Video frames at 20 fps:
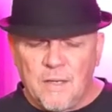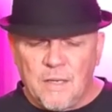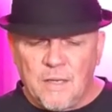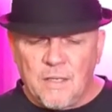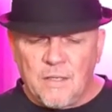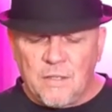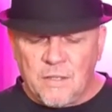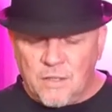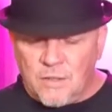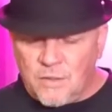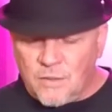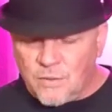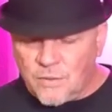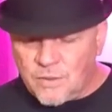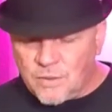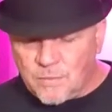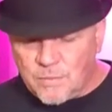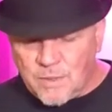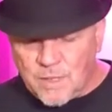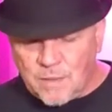until
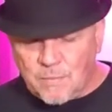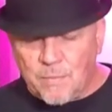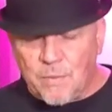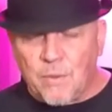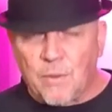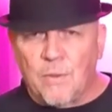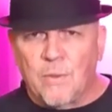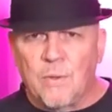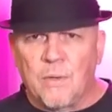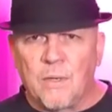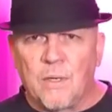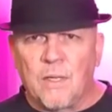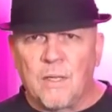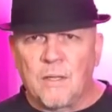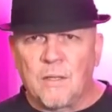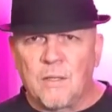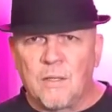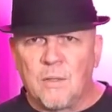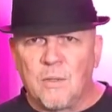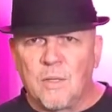September
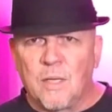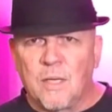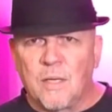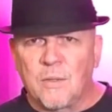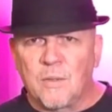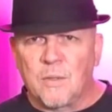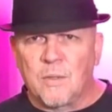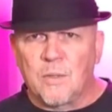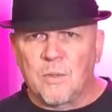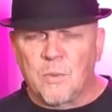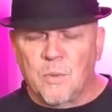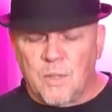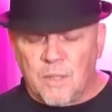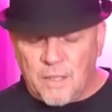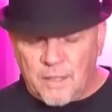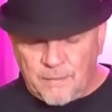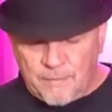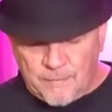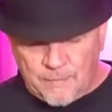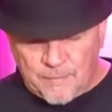30th,
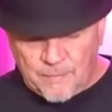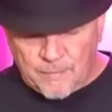2020.